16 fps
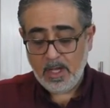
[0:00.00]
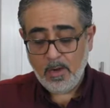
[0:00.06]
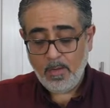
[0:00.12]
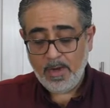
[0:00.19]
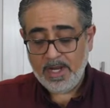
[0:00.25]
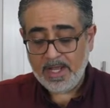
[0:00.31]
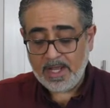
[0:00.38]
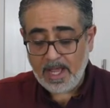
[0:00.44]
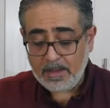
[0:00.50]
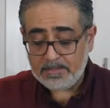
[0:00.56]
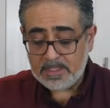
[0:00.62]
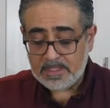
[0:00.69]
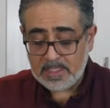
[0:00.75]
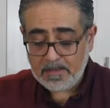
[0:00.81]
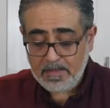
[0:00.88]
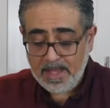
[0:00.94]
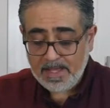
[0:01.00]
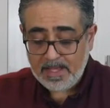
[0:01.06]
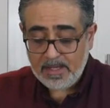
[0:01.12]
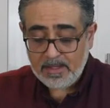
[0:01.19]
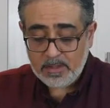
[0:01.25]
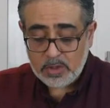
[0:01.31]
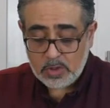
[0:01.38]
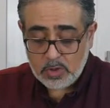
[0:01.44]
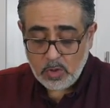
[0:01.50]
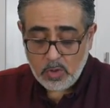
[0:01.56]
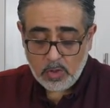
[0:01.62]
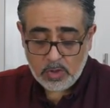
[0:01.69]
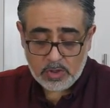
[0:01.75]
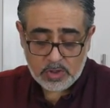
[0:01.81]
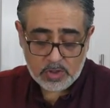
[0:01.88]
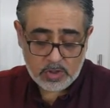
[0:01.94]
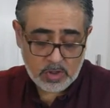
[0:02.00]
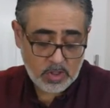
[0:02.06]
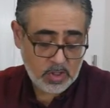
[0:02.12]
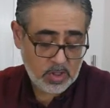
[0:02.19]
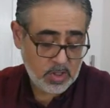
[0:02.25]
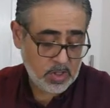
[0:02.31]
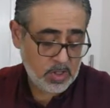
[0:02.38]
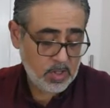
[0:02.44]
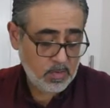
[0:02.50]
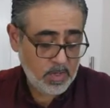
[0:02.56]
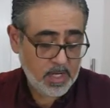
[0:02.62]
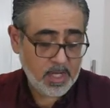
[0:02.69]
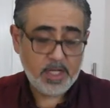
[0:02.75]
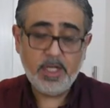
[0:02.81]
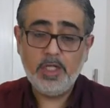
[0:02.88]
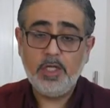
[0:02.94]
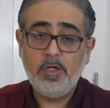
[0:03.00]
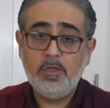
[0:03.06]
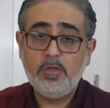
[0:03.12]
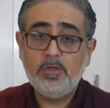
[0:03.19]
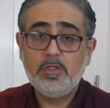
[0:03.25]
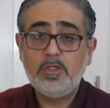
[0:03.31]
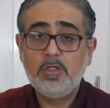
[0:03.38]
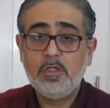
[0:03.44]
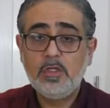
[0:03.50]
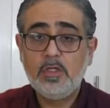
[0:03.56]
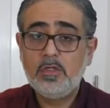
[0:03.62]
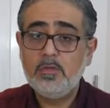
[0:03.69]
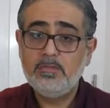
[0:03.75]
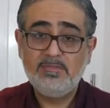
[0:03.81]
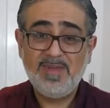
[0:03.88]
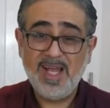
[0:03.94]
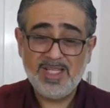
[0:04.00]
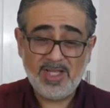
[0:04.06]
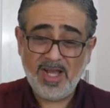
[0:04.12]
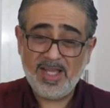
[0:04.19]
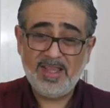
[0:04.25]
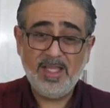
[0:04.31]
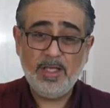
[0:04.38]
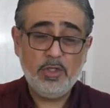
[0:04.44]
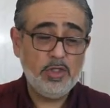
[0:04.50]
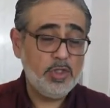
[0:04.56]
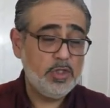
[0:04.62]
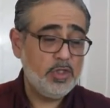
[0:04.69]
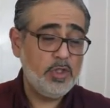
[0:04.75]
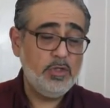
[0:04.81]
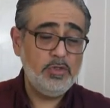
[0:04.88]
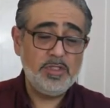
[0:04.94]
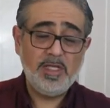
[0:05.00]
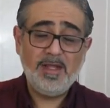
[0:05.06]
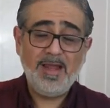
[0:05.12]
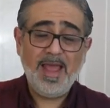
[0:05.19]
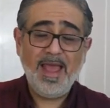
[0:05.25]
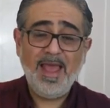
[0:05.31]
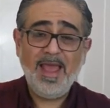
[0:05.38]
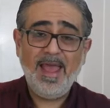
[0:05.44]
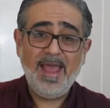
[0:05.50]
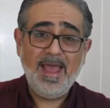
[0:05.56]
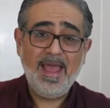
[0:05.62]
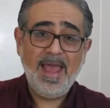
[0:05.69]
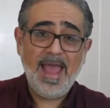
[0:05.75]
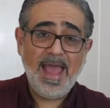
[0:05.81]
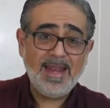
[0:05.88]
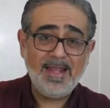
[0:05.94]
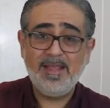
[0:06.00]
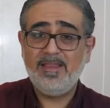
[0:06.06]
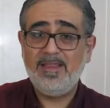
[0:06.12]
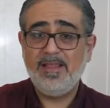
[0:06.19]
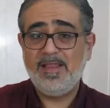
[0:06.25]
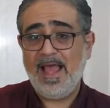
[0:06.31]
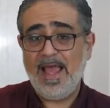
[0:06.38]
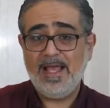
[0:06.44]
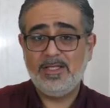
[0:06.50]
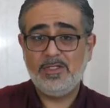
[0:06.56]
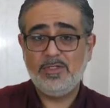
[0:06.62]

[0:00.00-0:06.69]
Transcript: When it comes to making the sauce, we're going to use, as I think you should use in anything that has